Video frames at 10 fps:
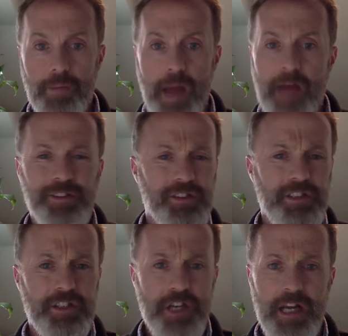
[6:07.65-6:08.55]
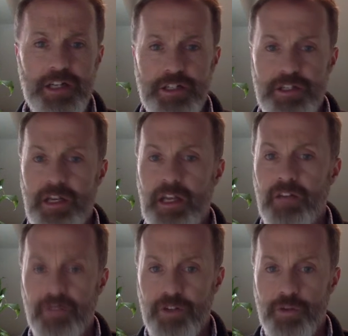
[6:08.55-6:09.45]
How does he change as an
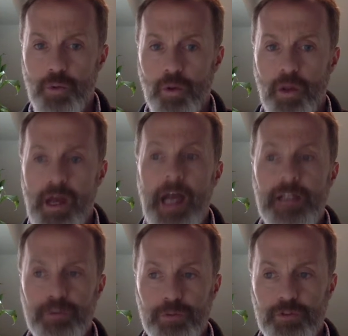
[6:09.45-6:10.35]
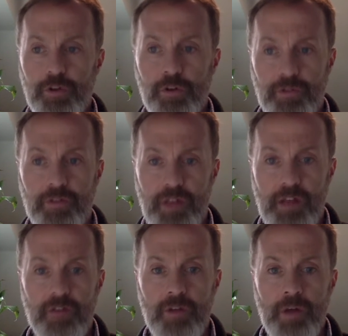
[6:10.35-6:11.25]
individual as a result of
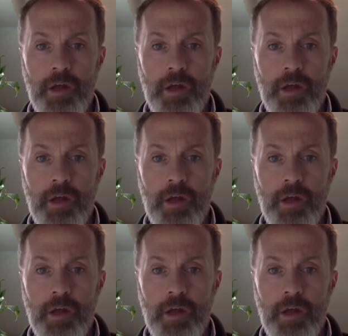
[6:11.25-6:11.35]
these?